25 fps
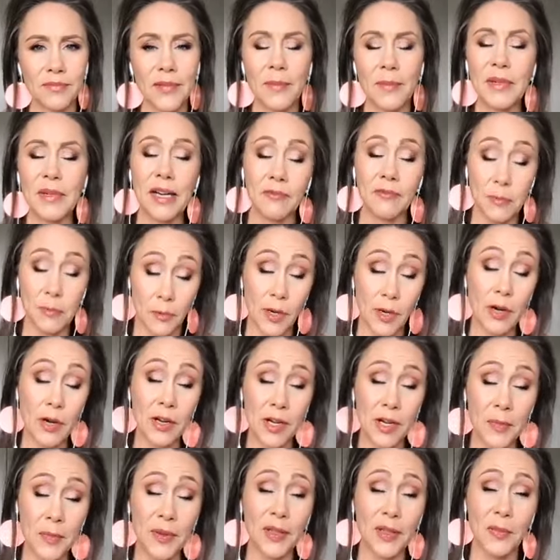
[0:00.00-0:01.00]
I mean, I've
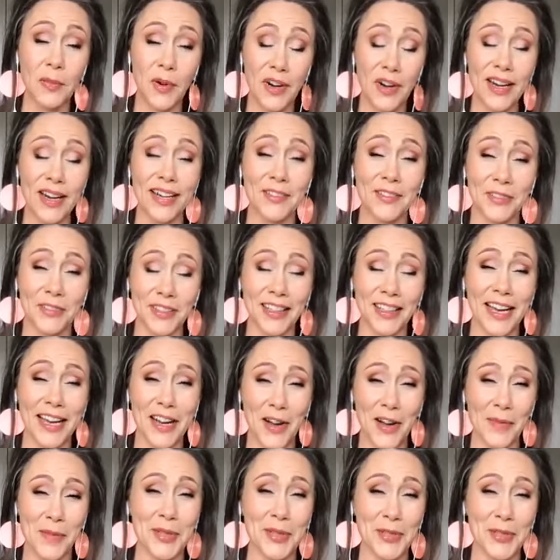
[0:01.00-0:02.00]
woken up in the morning for
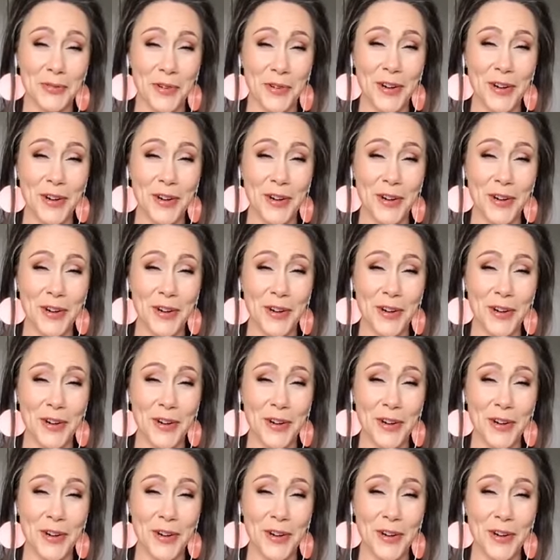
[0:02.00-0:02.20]
like almost